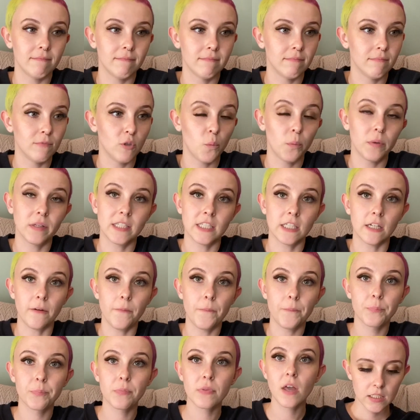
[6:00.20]
No big deal.
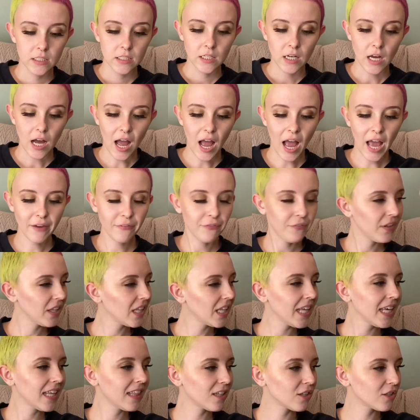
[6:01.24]
I feel
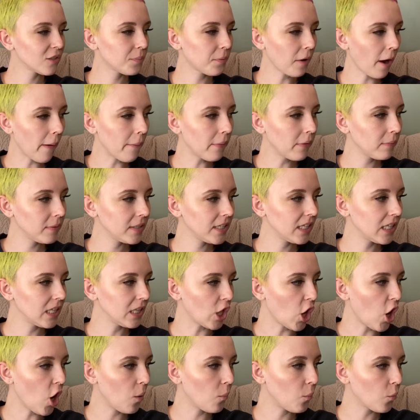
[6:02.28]
like there's probably a
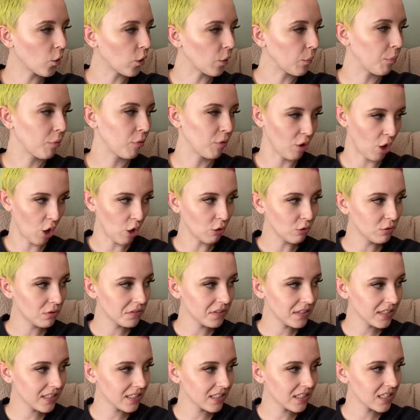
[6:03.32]
lot more
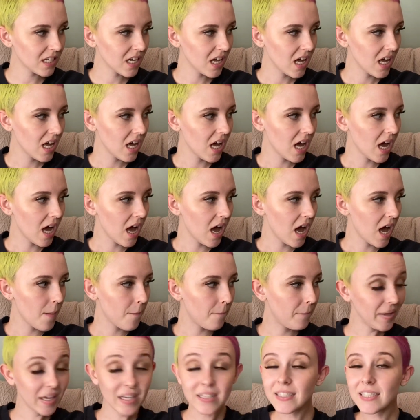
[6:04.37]
pros.
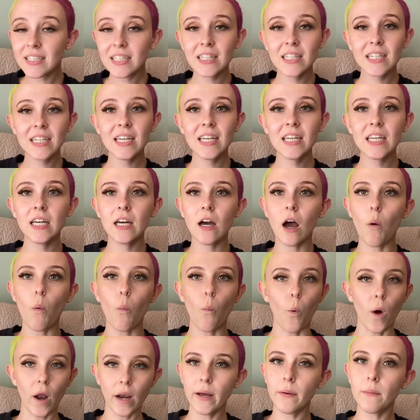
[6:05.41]
Basically,
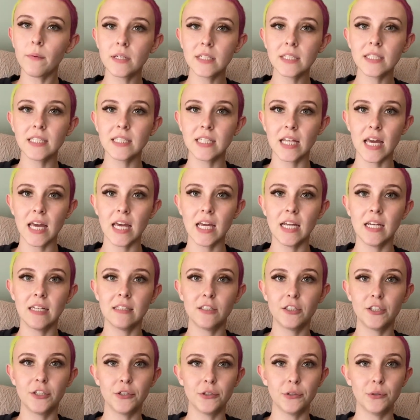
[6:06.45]
what I wanna say
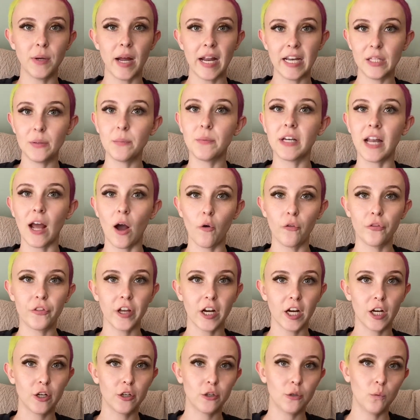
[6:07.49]
to anyone out
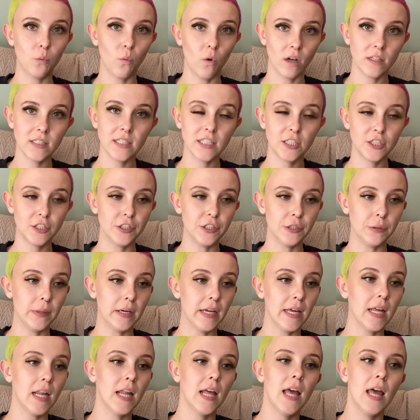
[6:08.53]
there who wants to do it